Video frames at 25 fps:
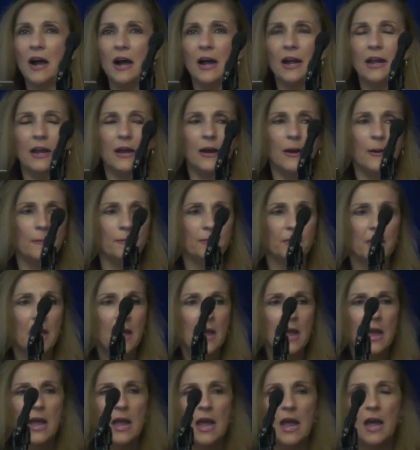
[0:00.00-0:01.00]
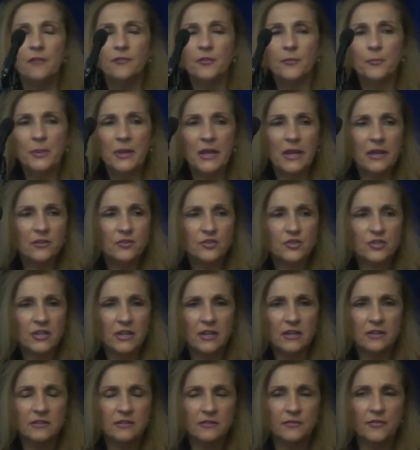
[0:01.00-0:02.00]
I have a
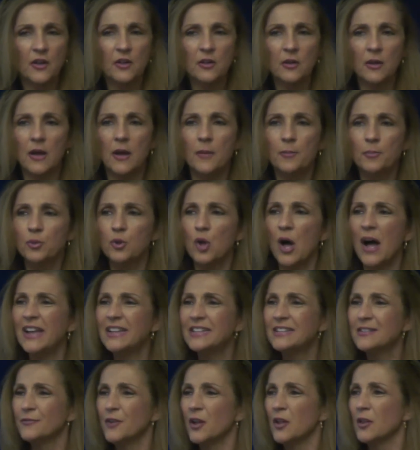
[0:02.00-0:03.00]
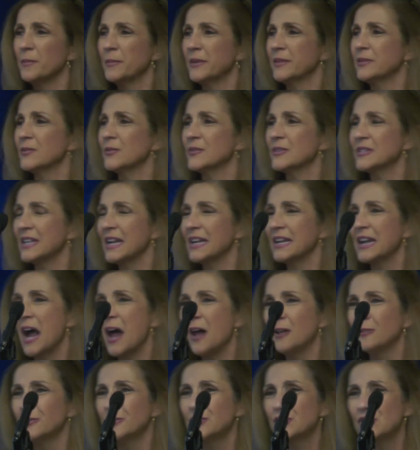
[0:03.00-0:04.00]
PhD in applied developmental
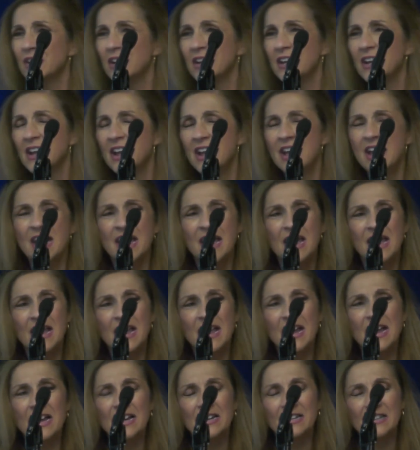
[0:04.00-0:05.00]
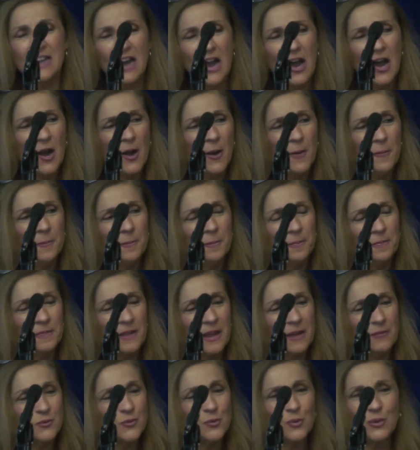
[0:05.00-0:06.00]
psychology, and I
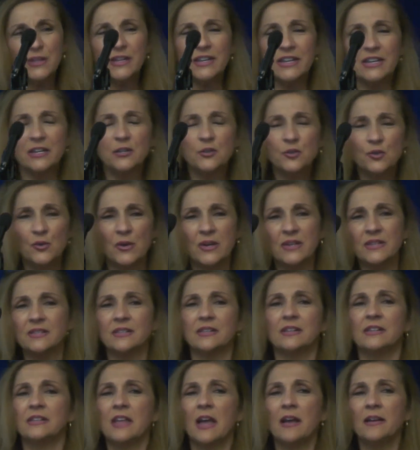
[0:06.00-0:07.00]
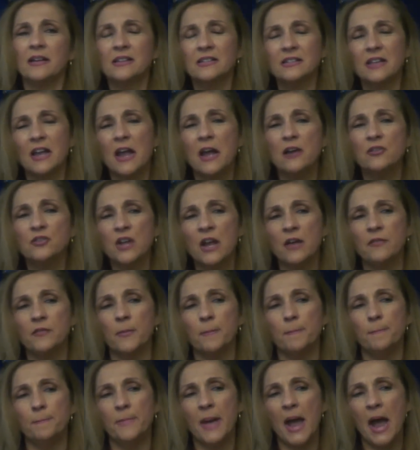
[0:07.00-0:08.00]
was really interested in that because I actually have
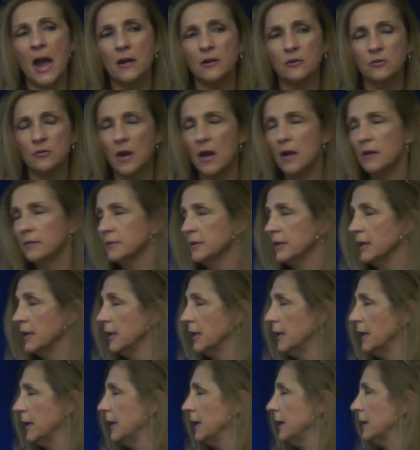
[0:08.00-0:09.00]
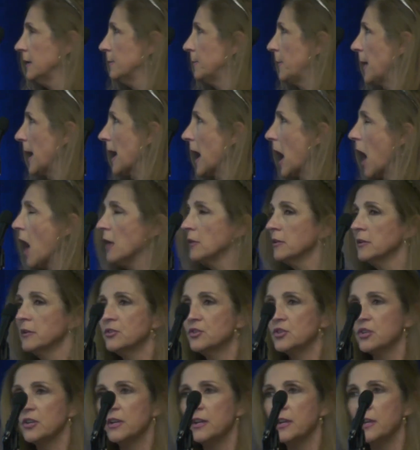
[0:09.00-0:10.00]
a background in
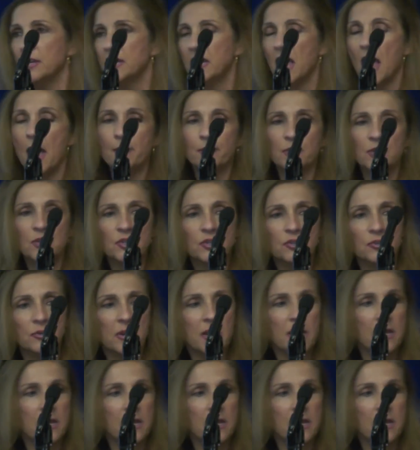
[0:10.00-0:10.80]
biology, chemistry,